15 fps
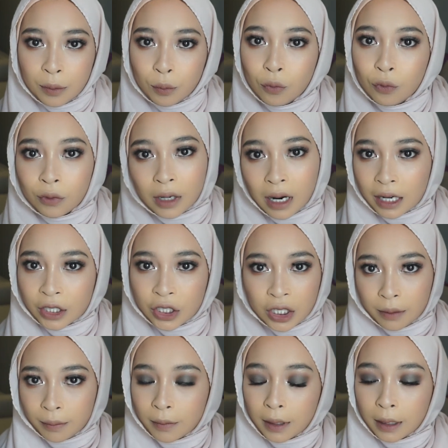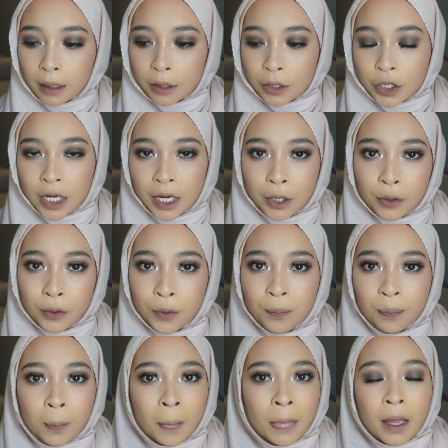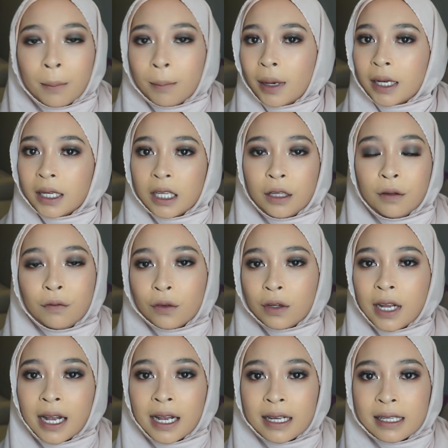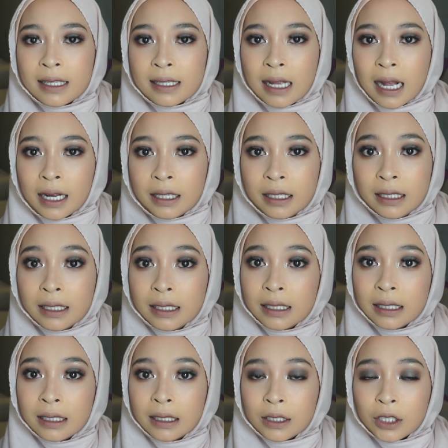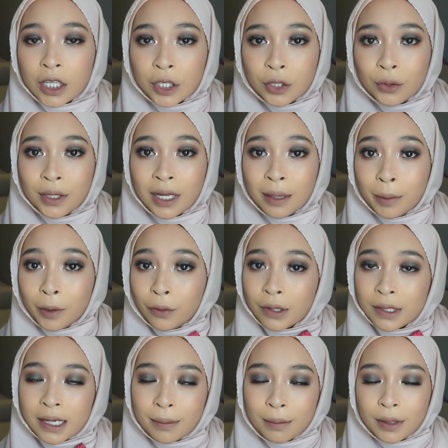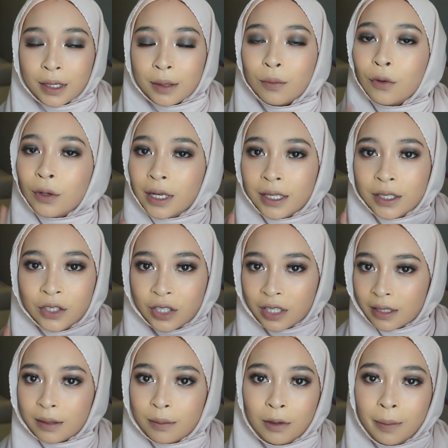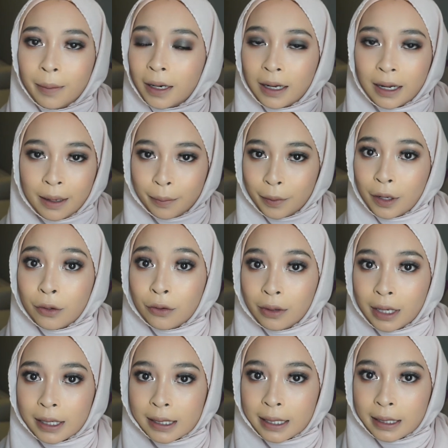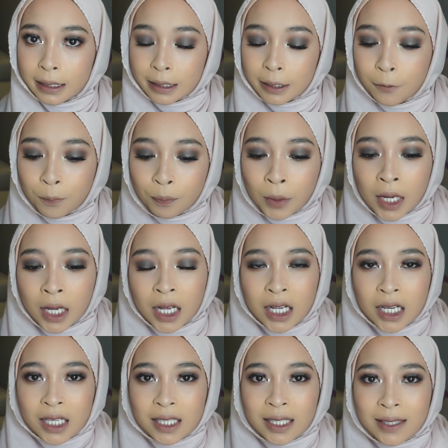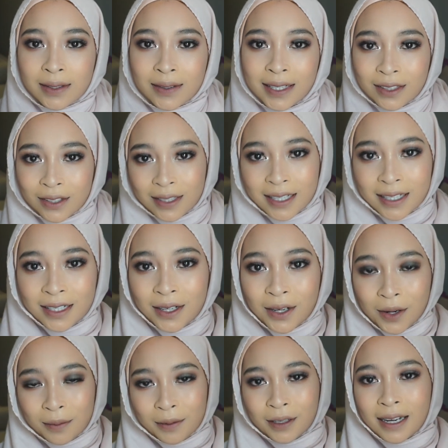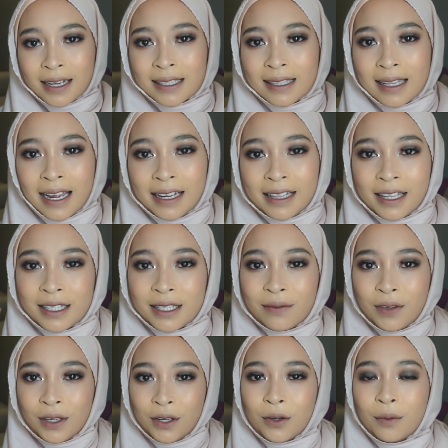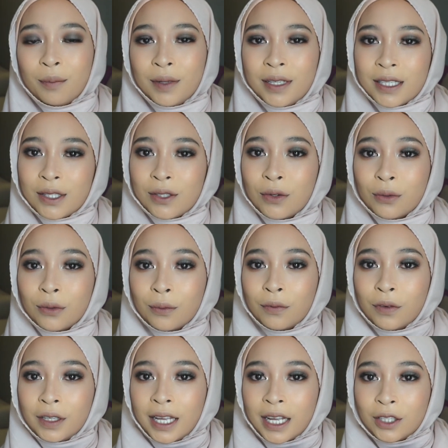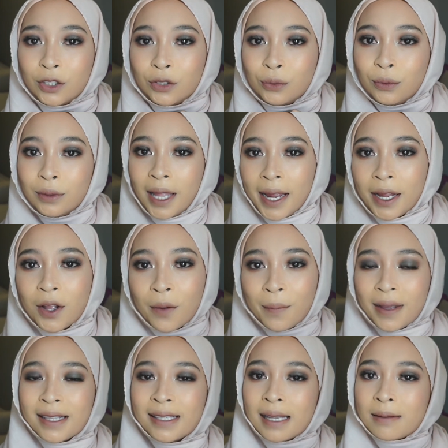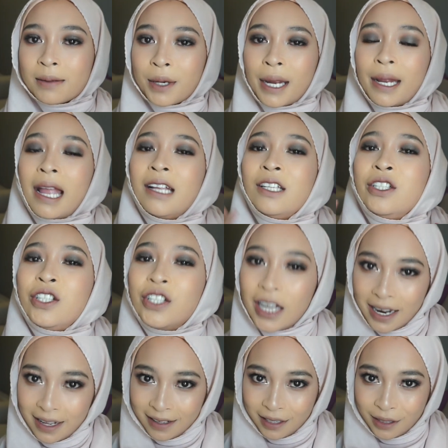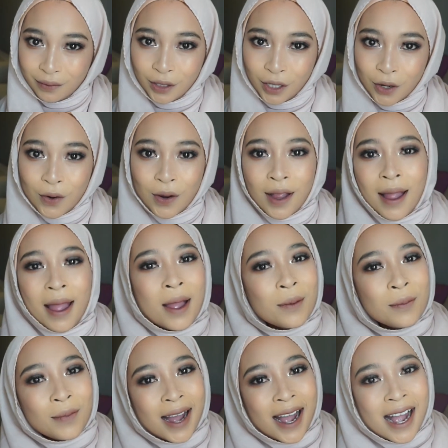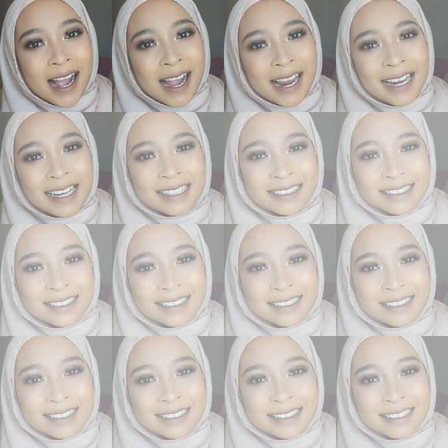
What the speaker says: murah, cheap shadow. But if you guys ada shadow yang lebih kurang sama, boleh pakai apa yang you guys ada. So, itu saja. Hope you guys like this video. Please don't forget to like, comment, subscribe and share this video. Bye!